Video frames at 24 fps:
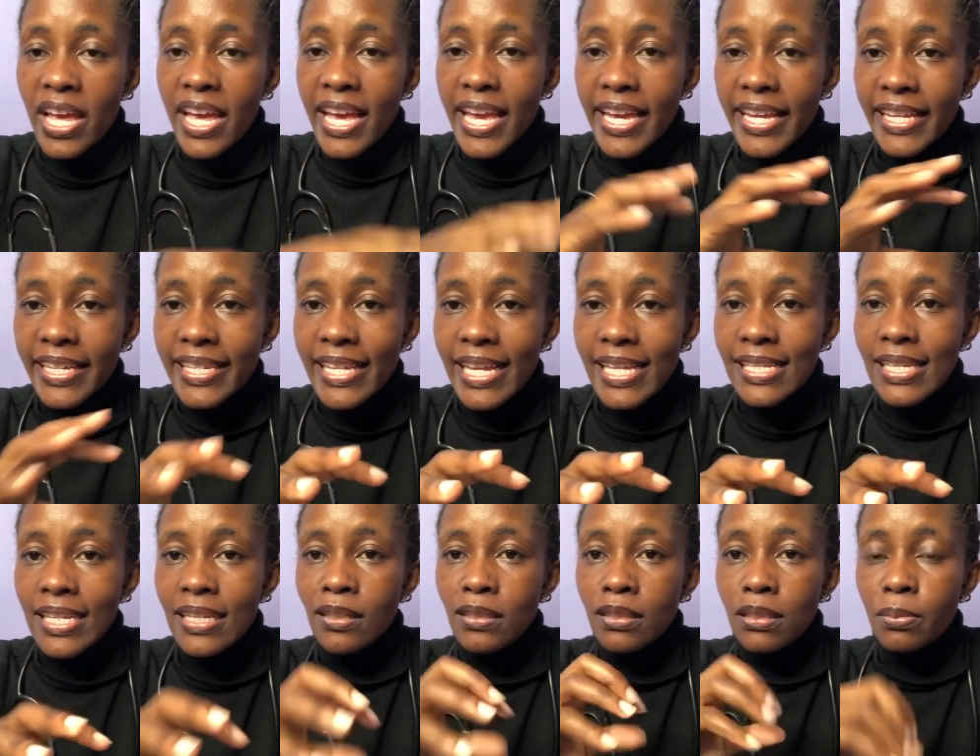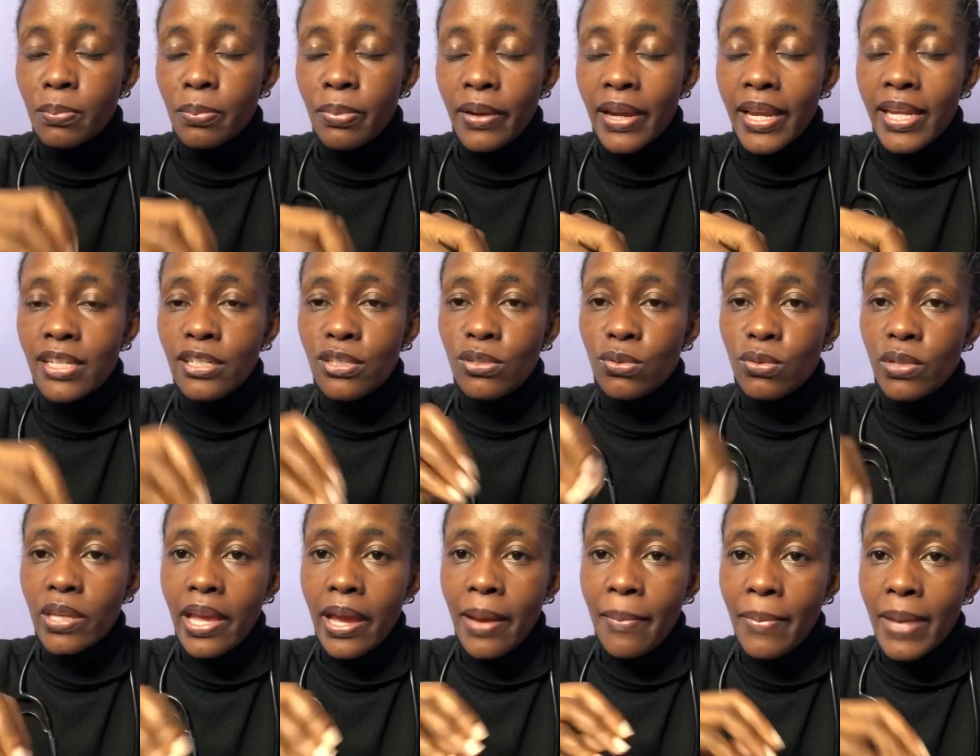It doesn't spread to
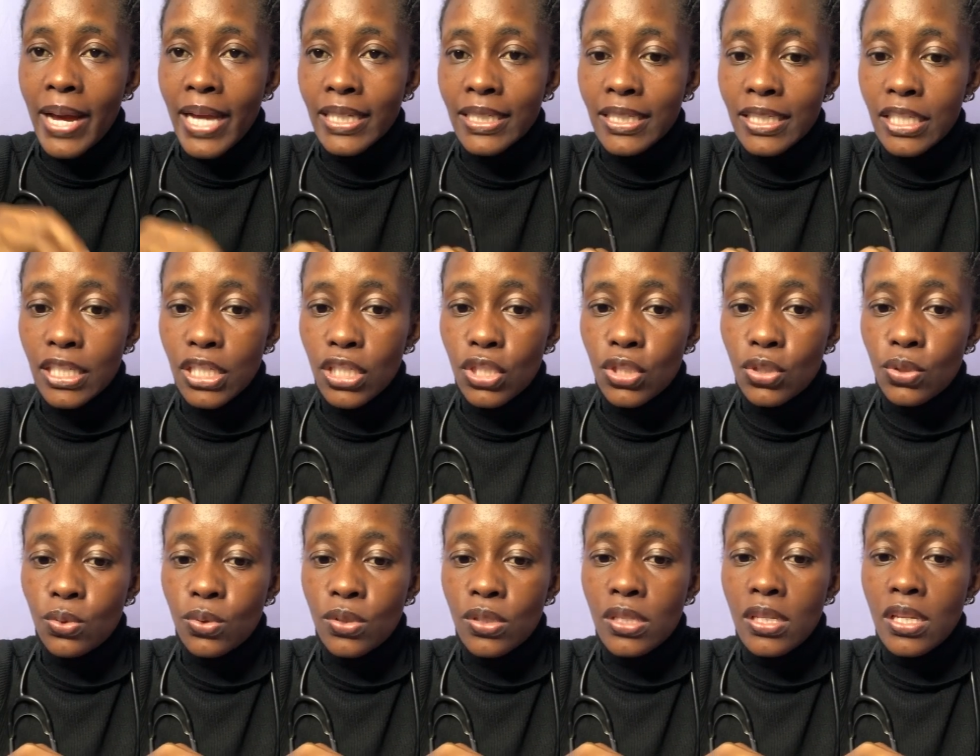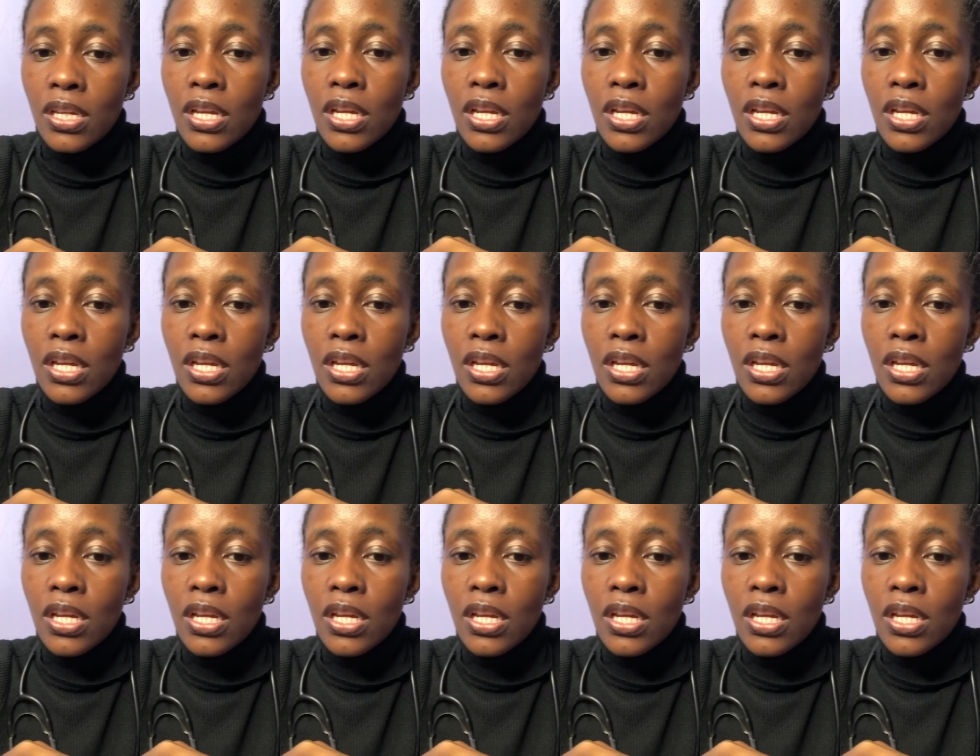nearby tissues.